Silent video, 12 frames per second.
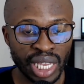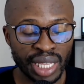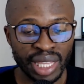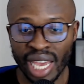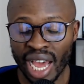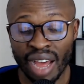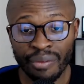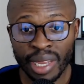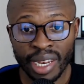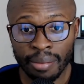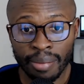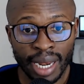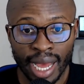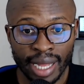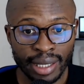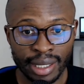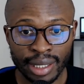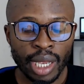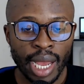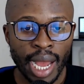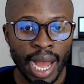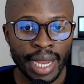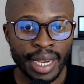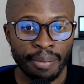They have many plans,
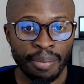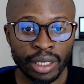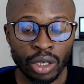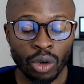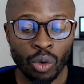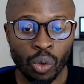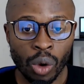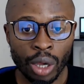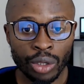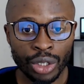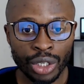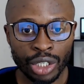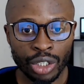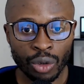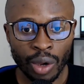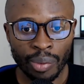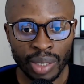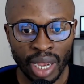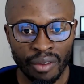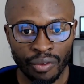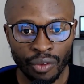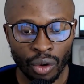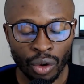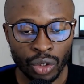and depending on what you need your website
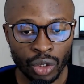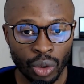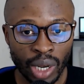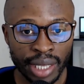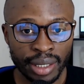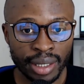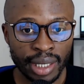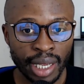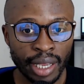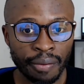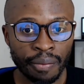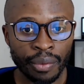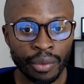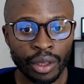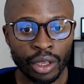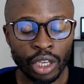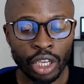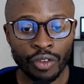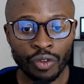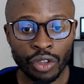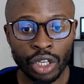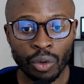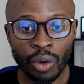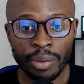for. So let's say if you
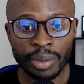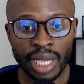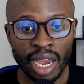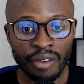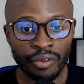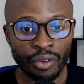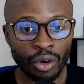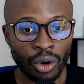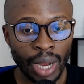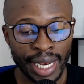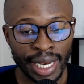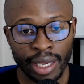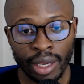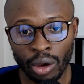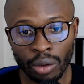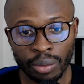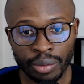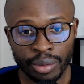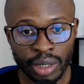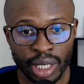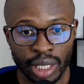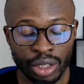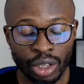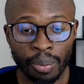need a website for an e-com,
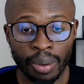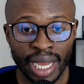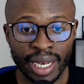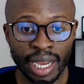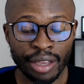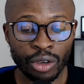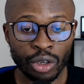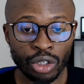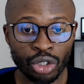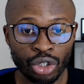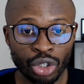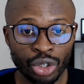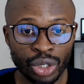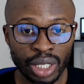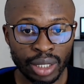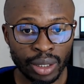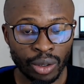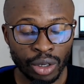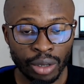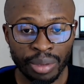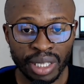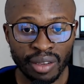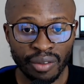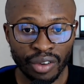the plan that you're going to choose is going to be
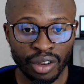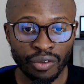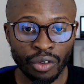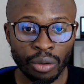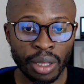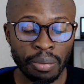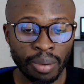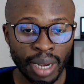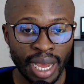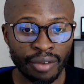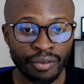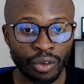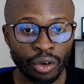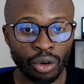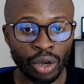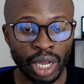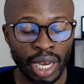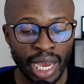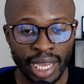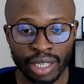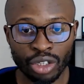different from a plan for like